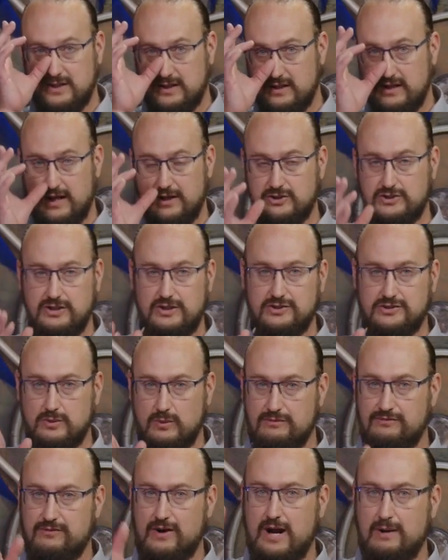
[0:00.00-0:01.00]
connection
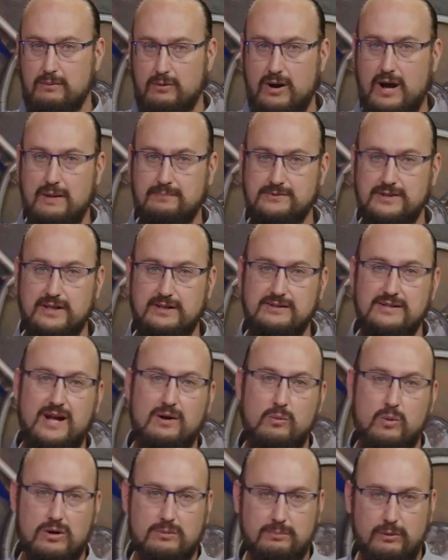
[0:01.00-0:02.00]
to a fiber optic
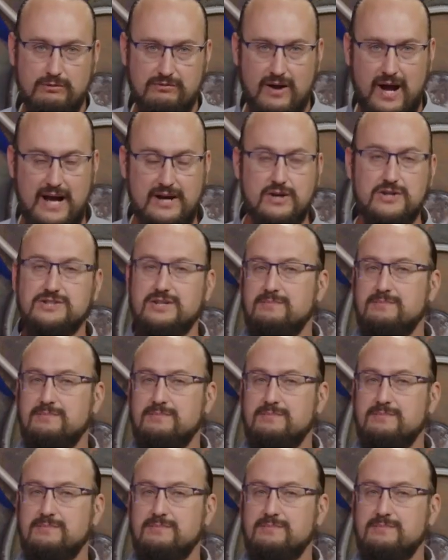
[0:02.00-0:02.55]
network provider,